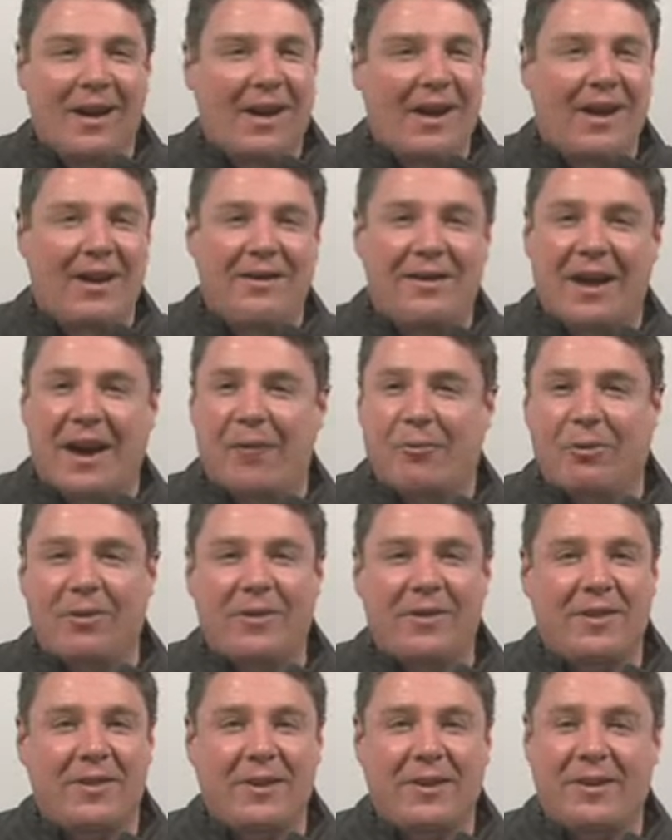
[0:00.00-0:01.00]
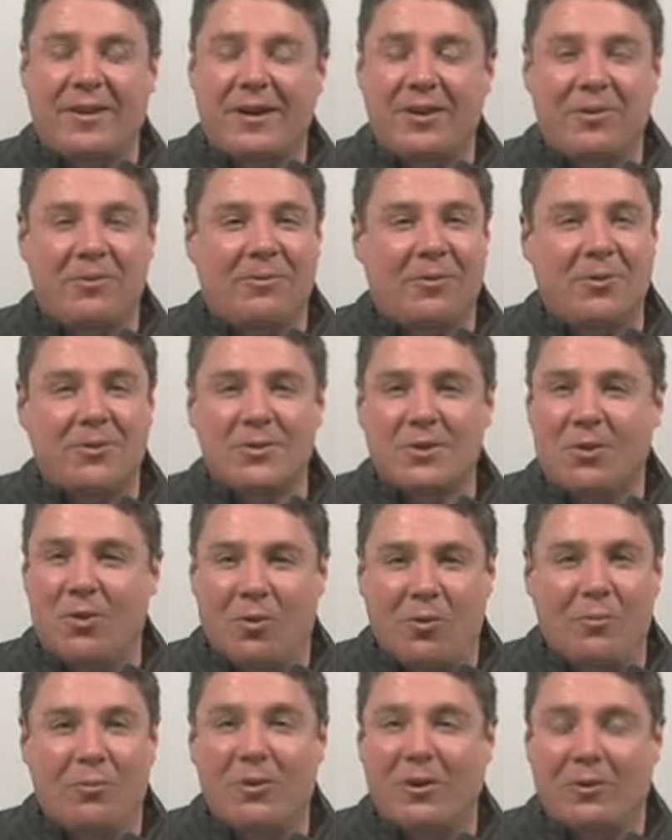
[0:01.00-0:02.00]
and I really think you folks at
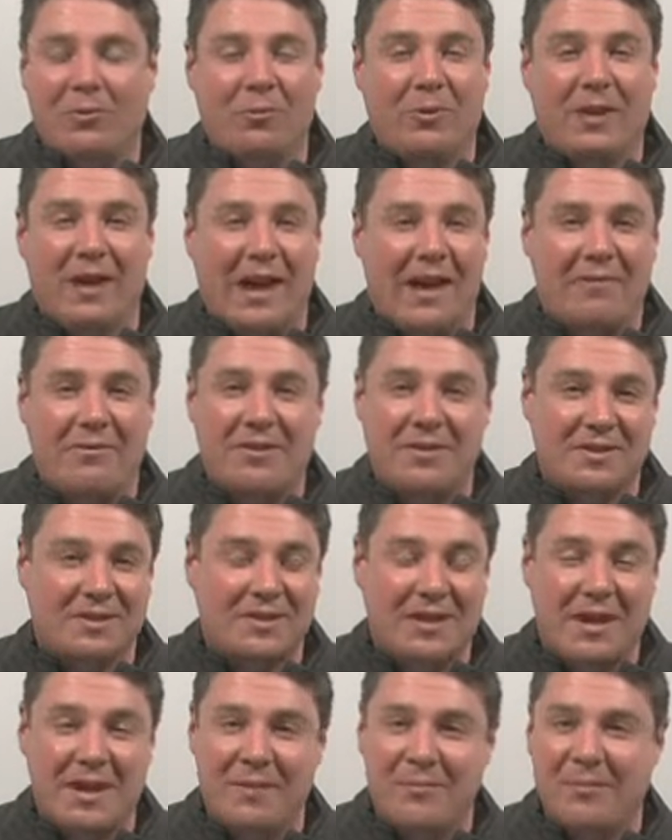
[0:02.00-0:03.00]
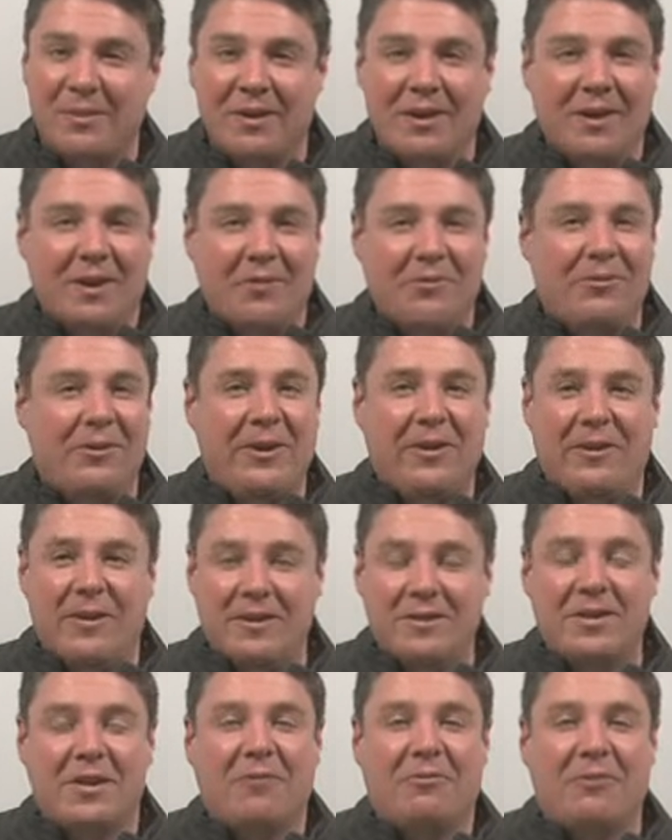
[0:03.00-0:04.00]
home will have the same
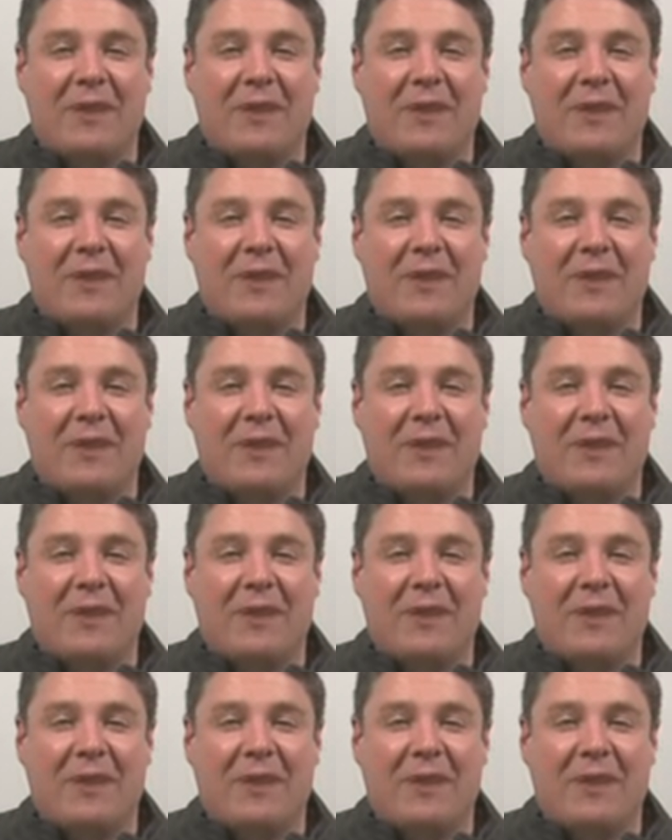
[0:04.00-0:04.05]
feelings.